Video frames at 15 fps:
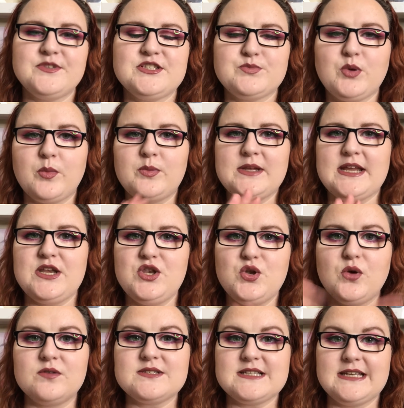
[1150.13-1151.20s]
just probably
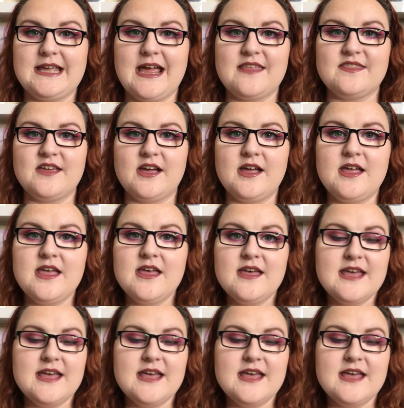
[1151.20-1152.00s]
not together.